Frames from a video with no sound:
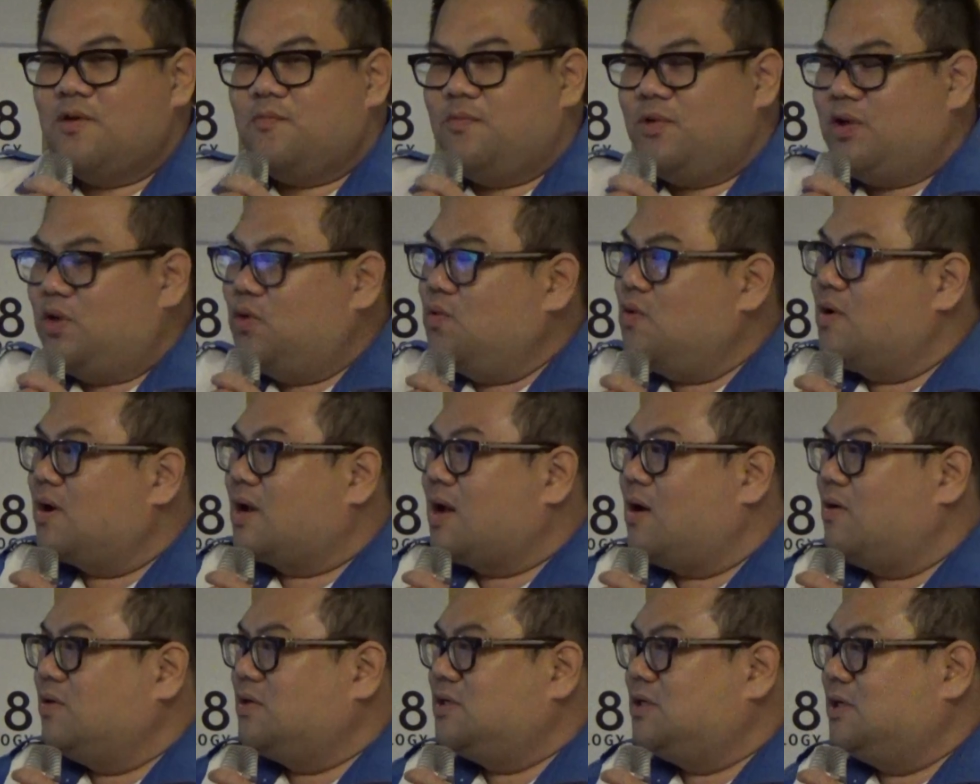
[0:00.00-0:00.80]
We do a
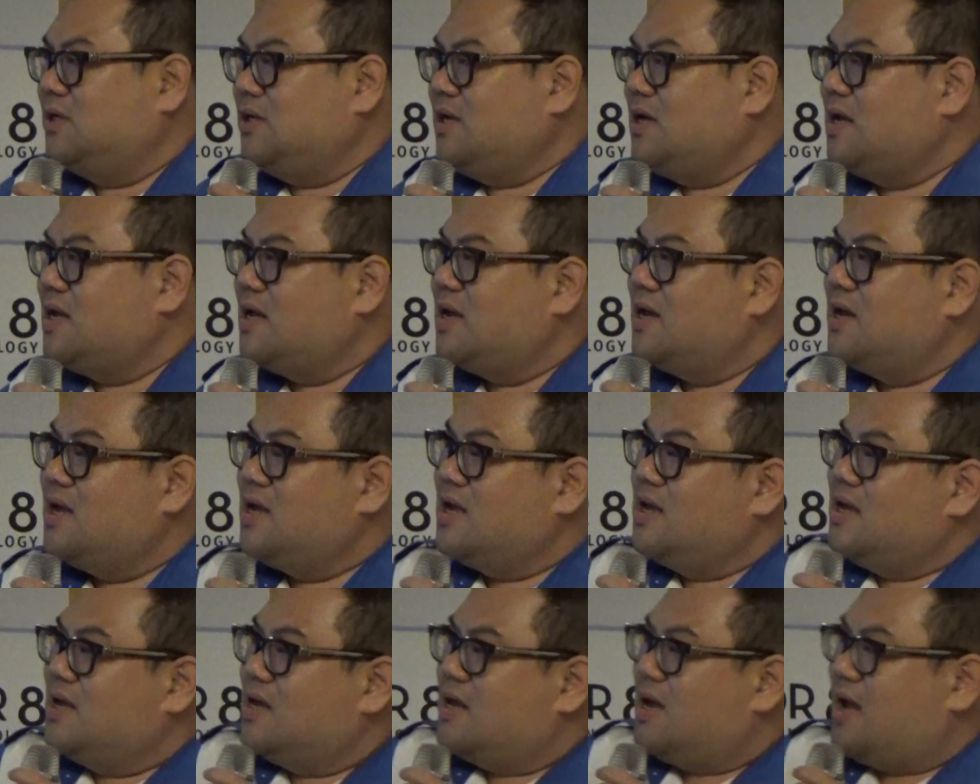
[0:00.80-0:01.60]
culture,
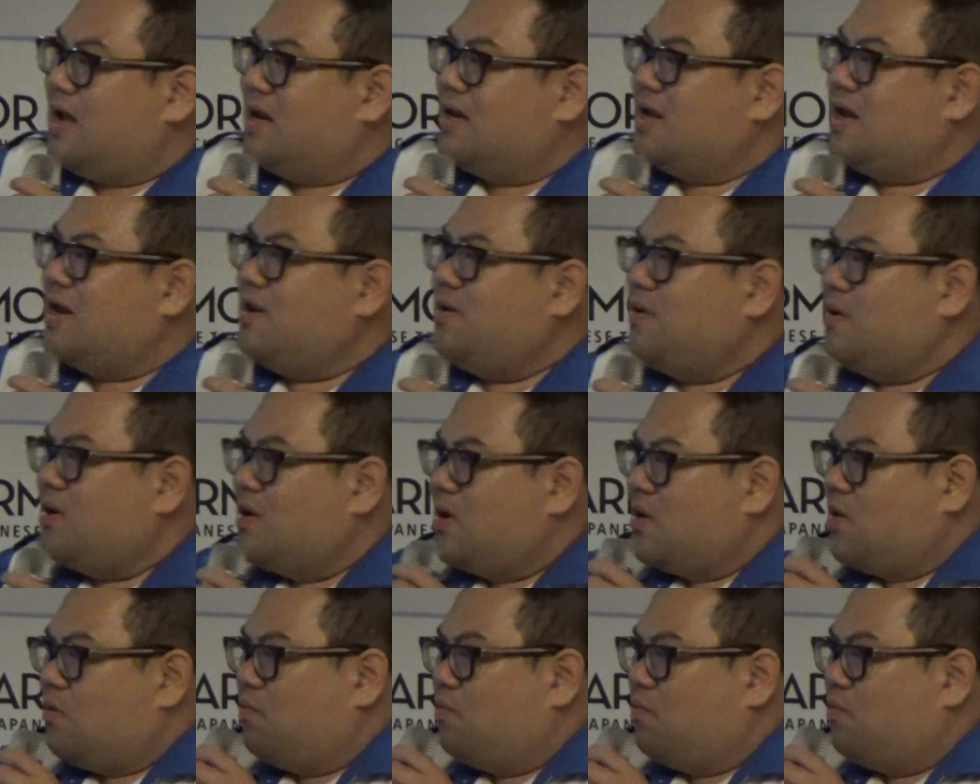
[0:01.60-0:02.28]
and then